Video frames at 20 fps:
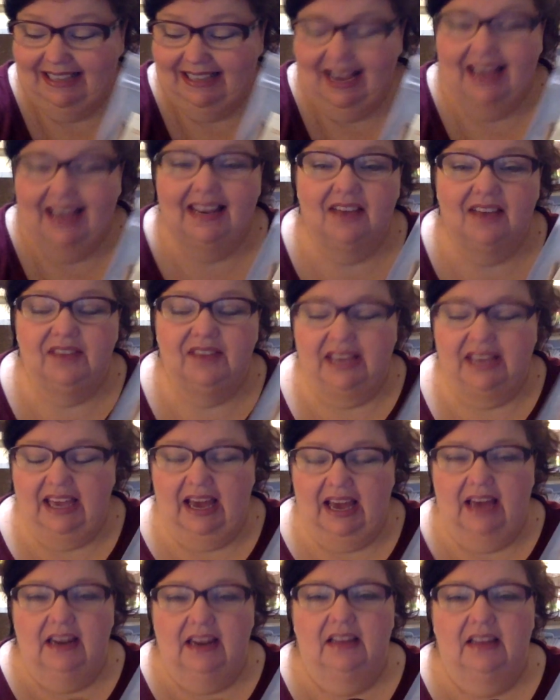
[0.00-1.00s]
I love it,
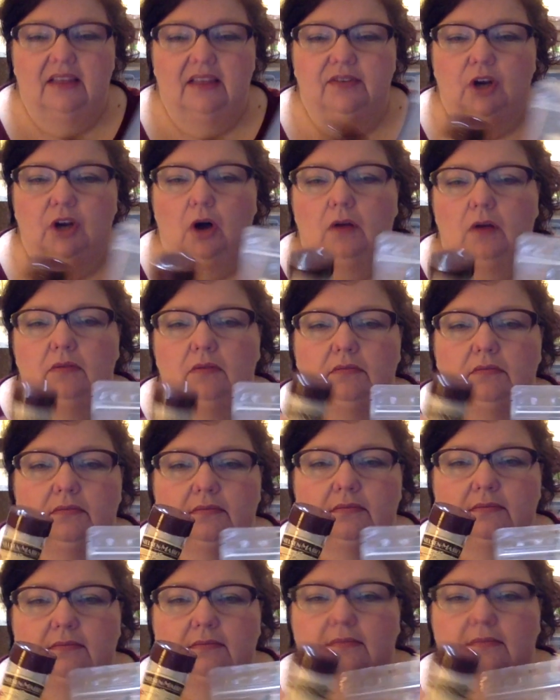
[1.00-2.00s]
Kat. I love it all.
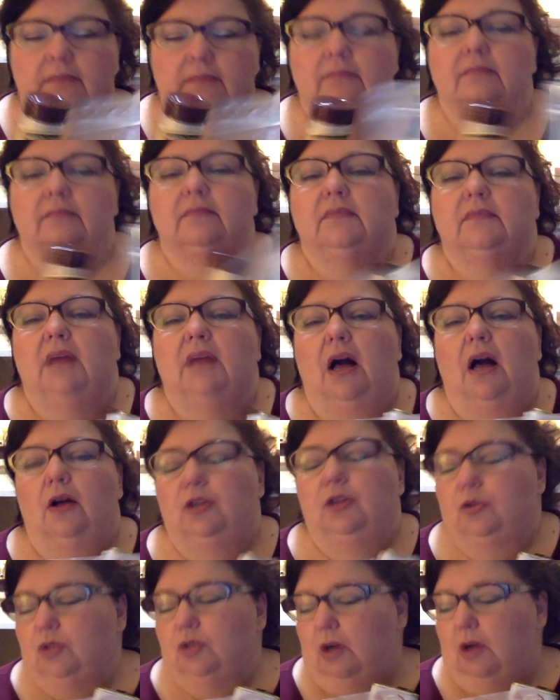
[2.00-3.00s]
I'll
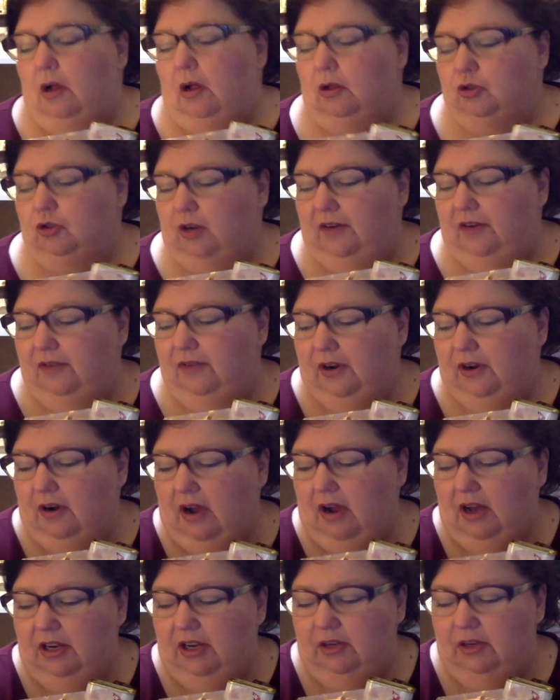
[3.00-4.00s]
use it all. I'll try to figure
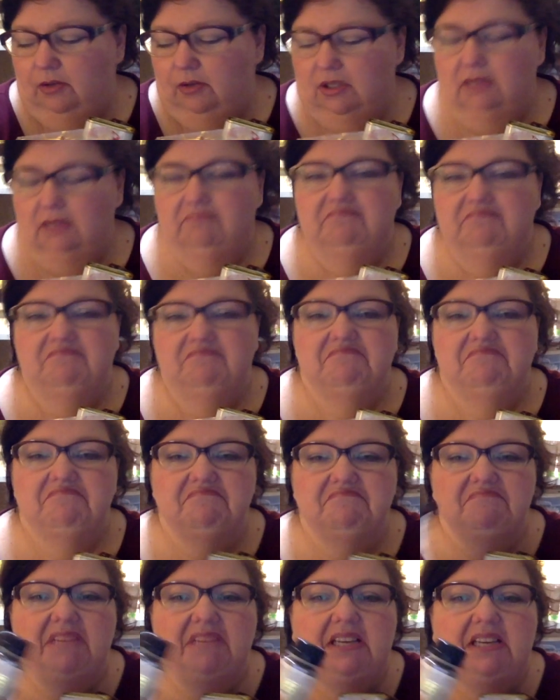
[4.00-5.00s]
out how to use it
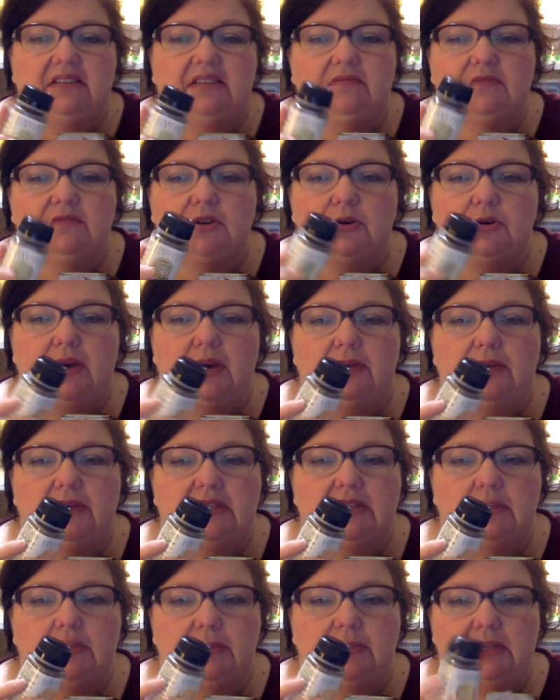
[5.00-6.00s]
in great
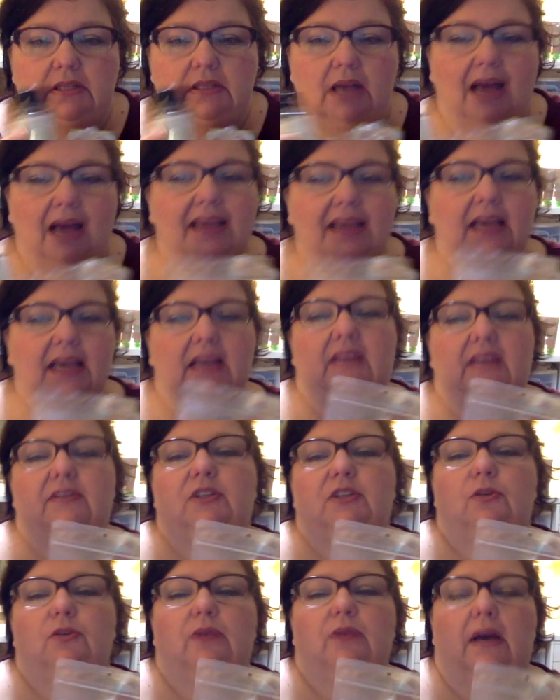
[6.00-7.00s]
recipes. I can't even
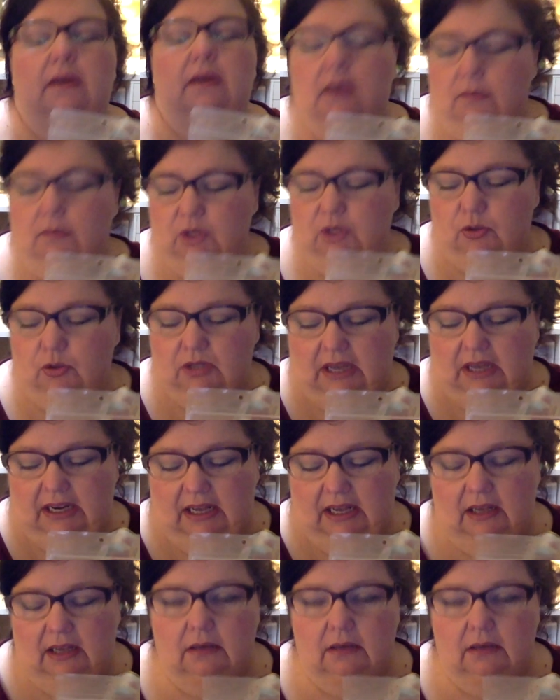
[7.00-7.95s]
do that. I'm too tiny.